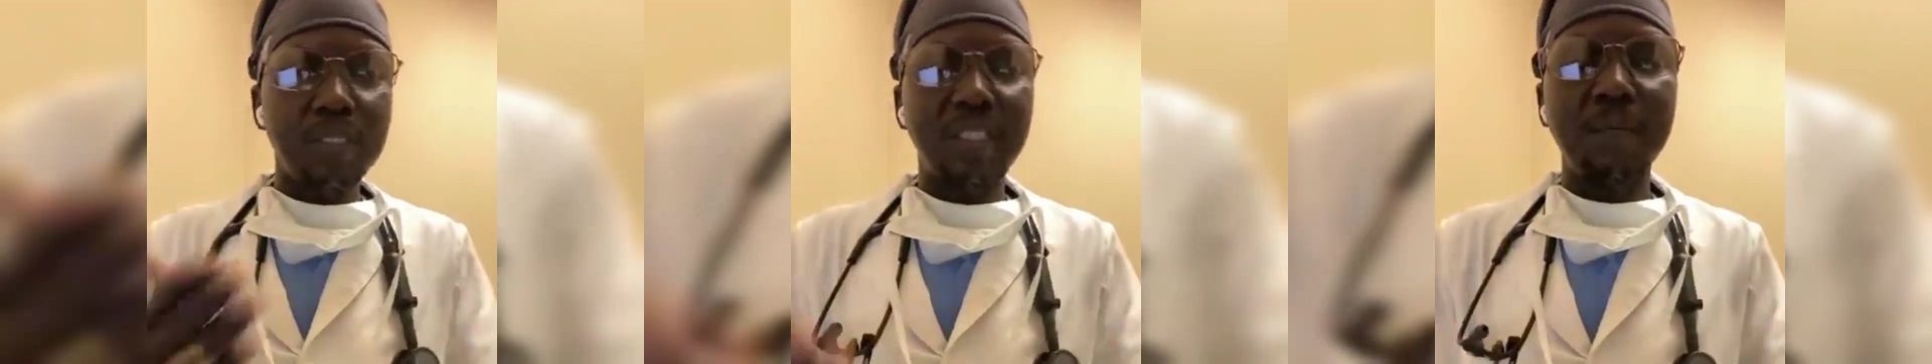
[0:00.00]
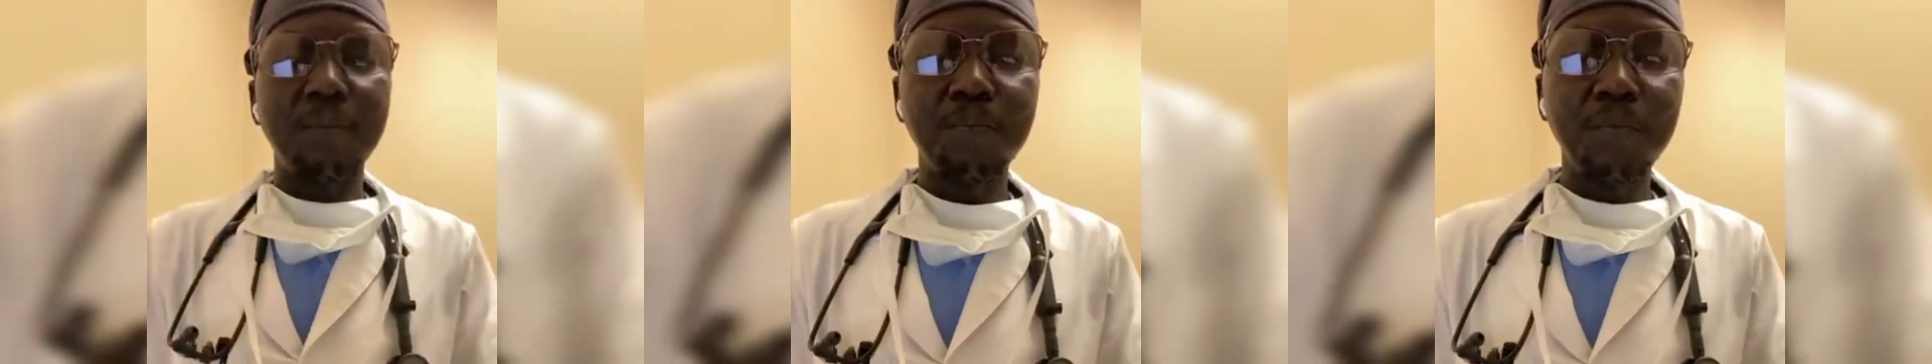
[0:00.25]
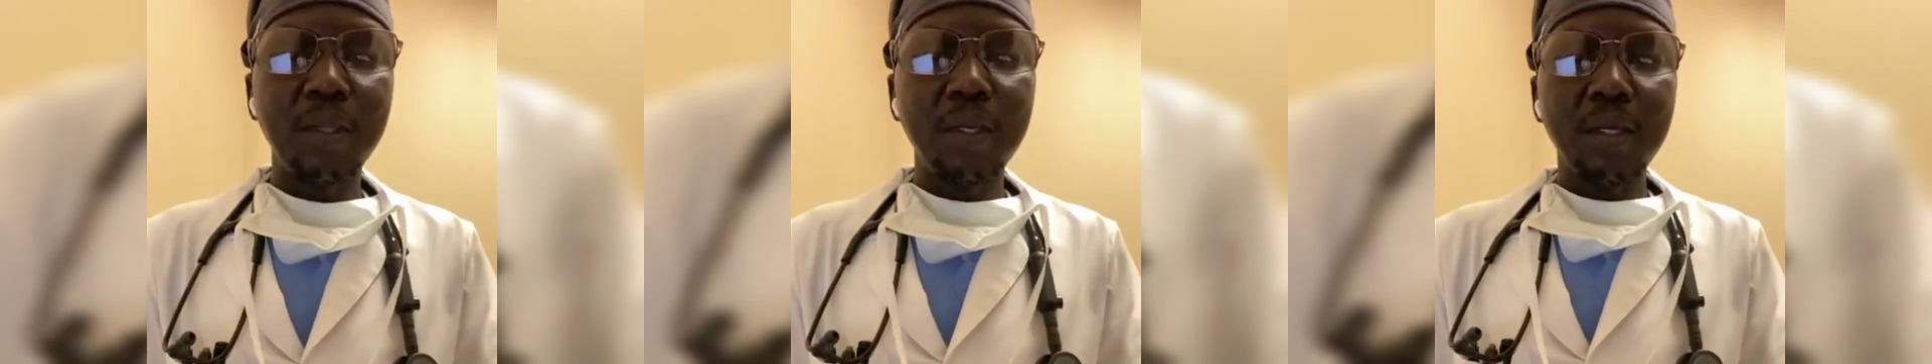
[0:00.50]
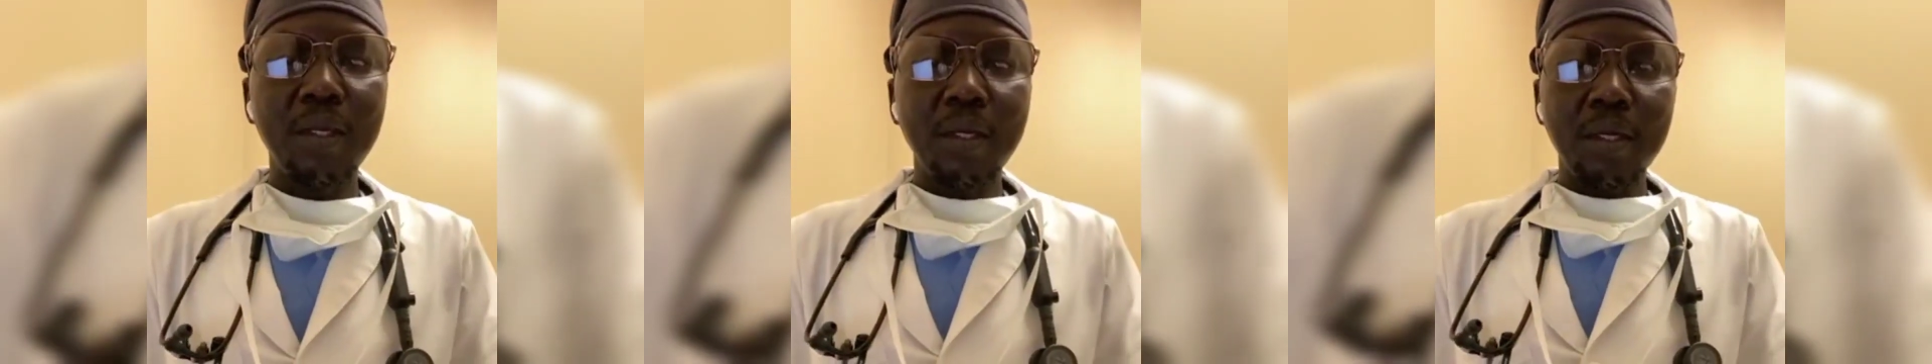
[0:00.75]
the same.
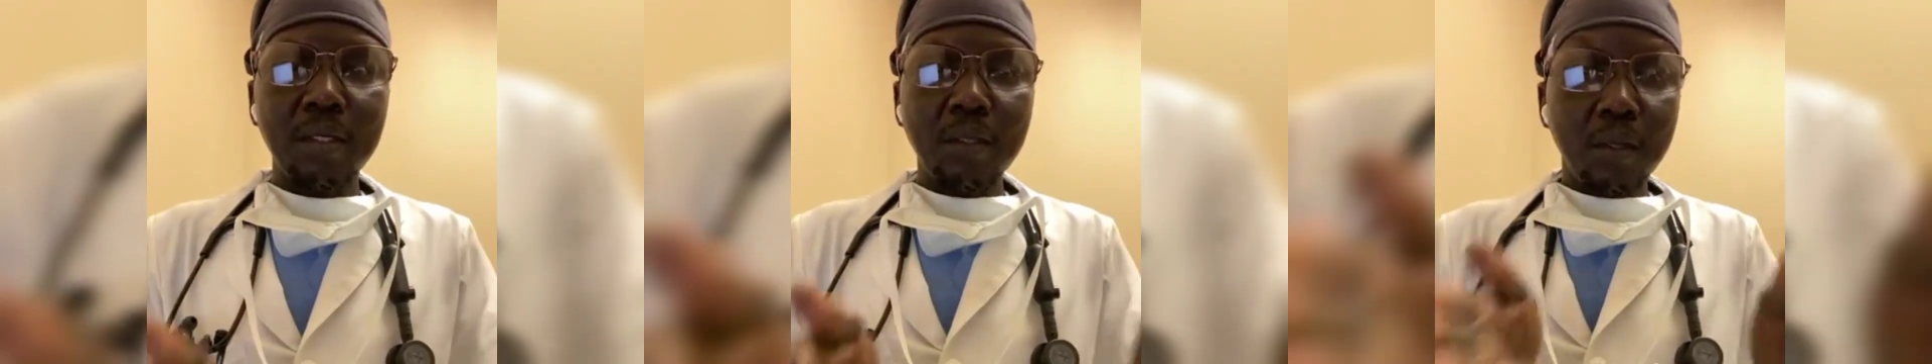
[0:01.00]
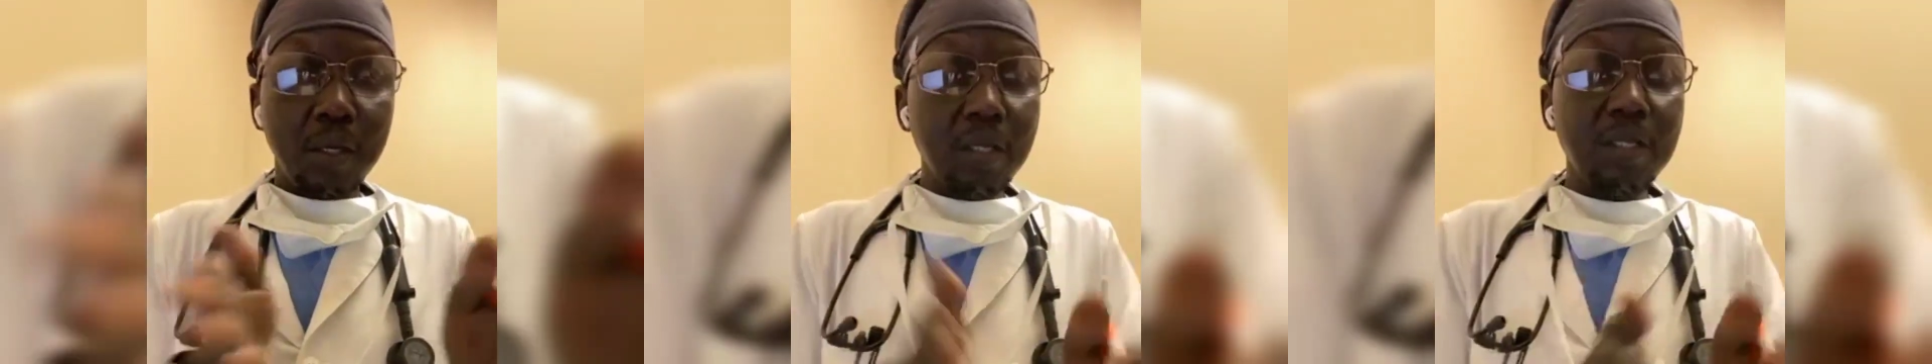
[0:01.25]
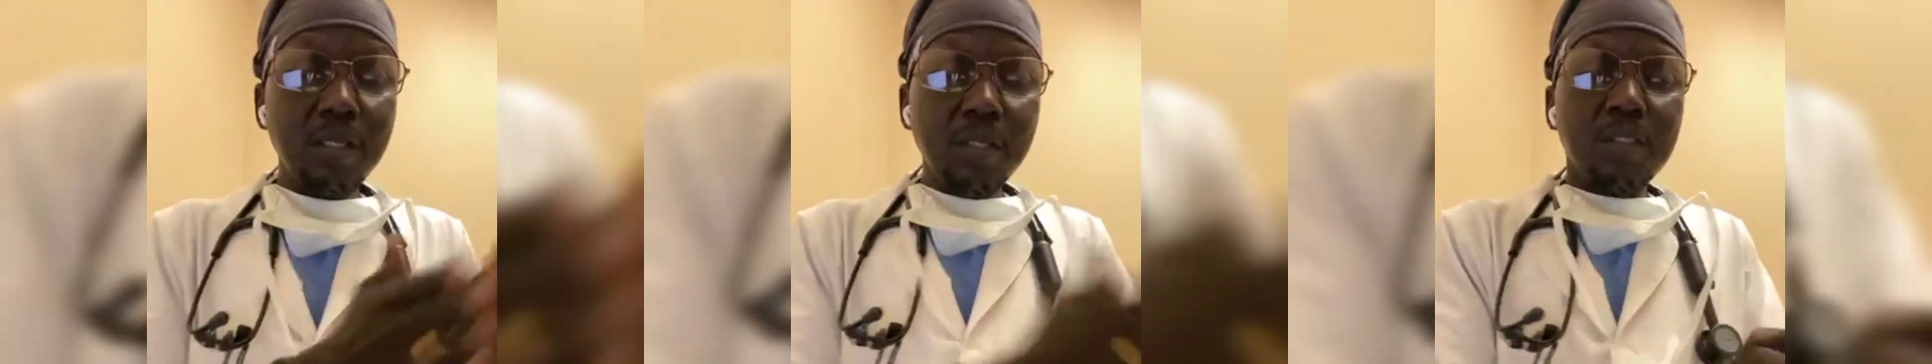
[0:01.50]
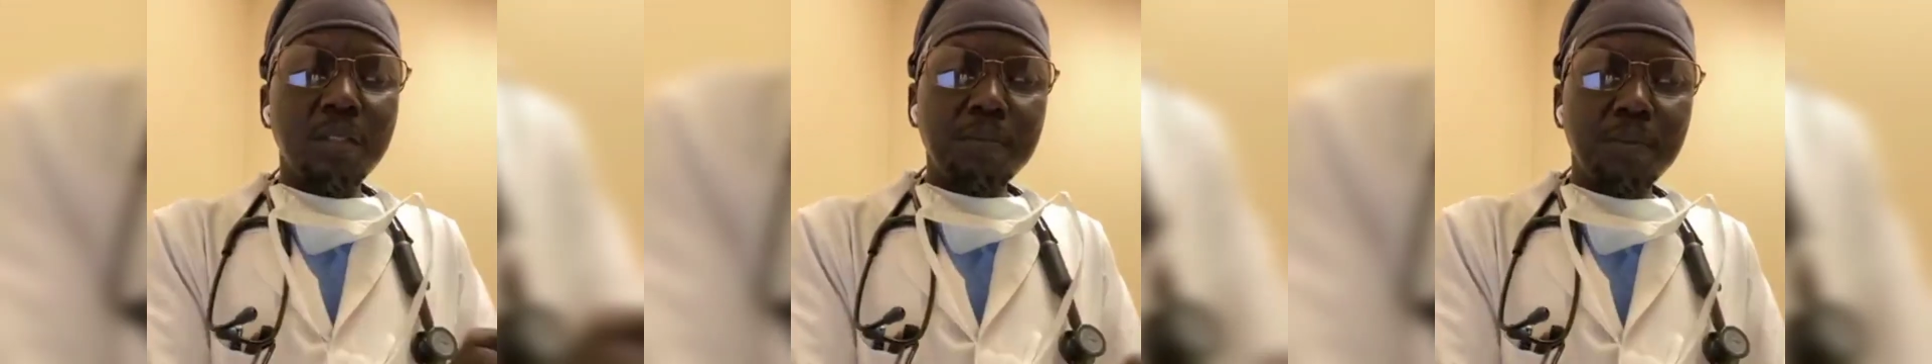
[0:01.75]
Good
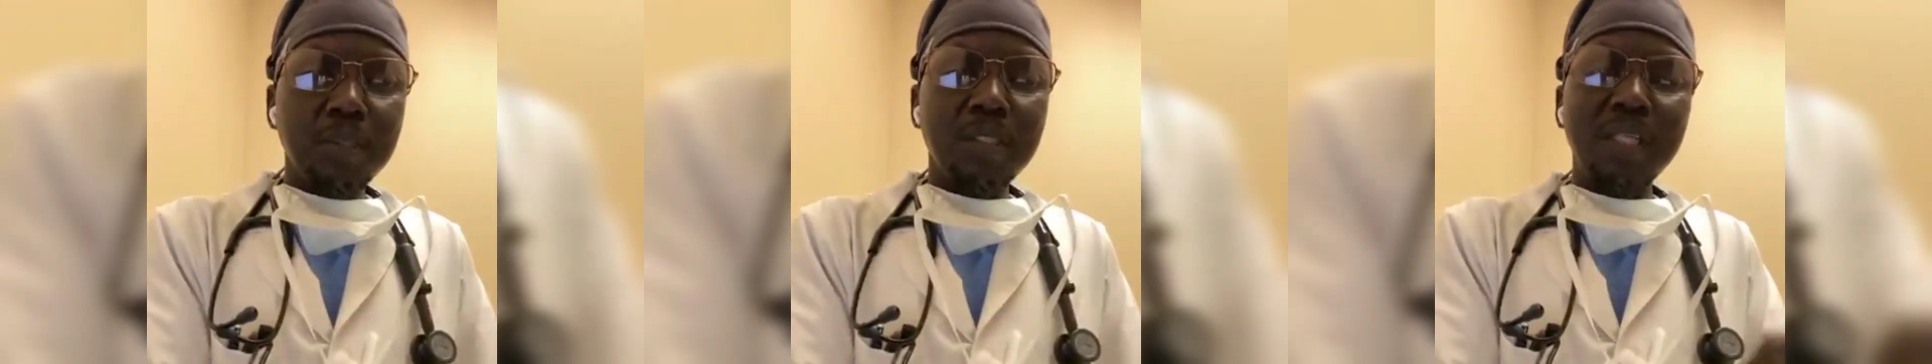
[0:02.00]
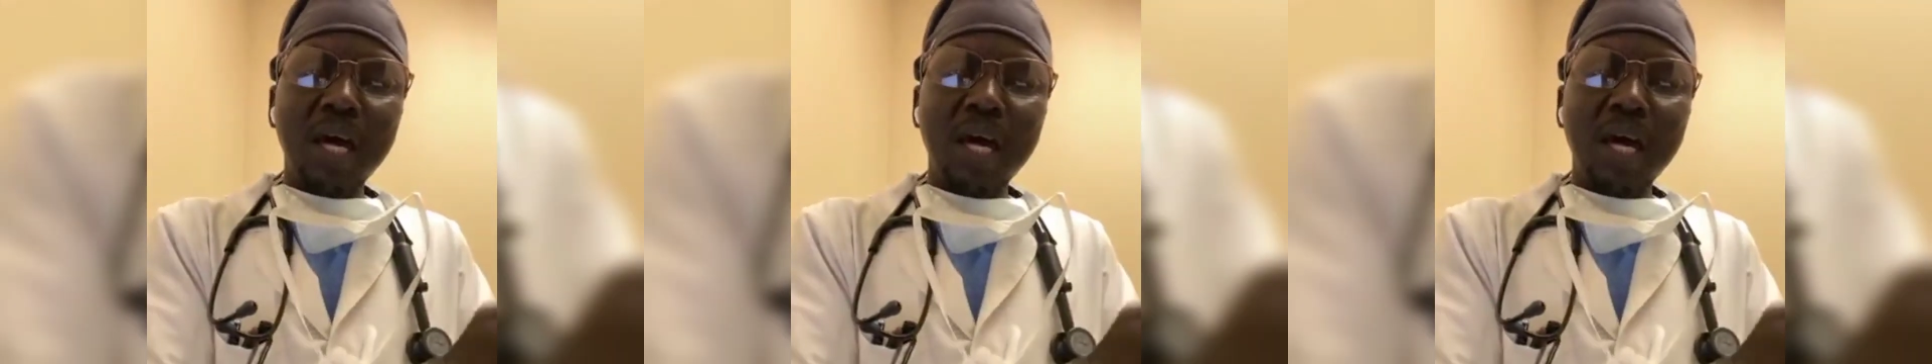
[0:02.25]
news of put